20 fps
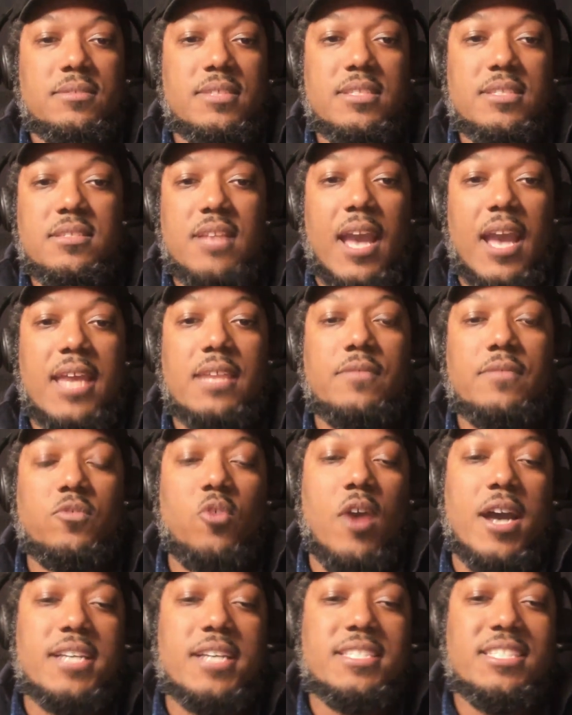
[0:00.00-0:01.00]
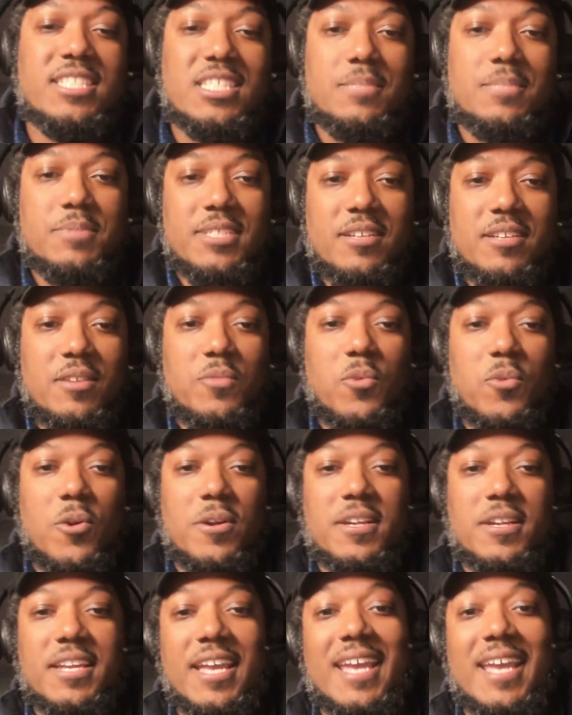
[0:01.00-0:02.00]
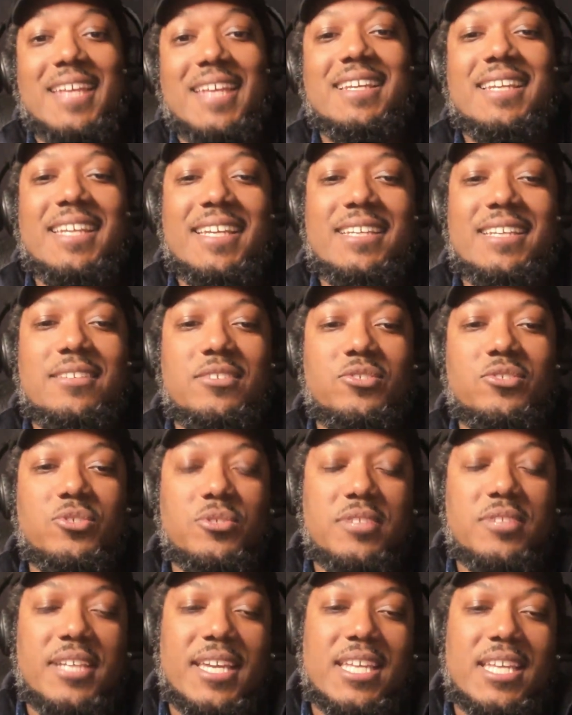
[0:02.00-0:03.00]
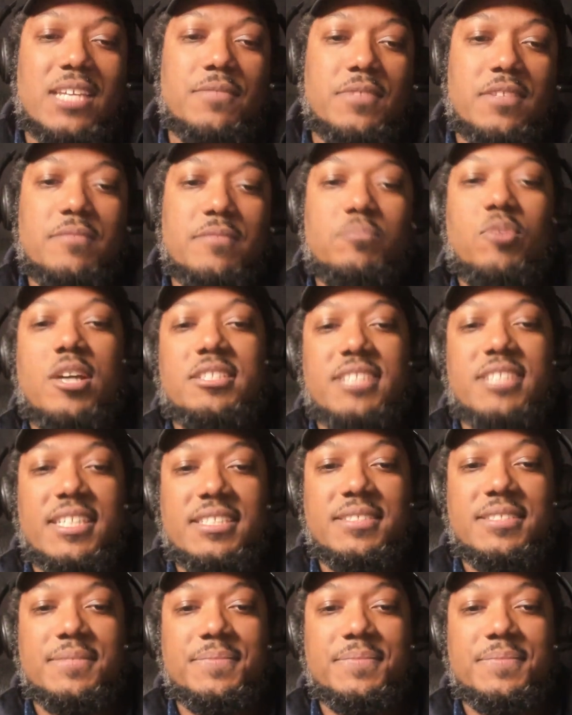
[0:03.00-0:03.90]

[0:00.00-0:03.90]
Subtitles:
This kind of cross-disciplinary work can lead to truly innovative projects.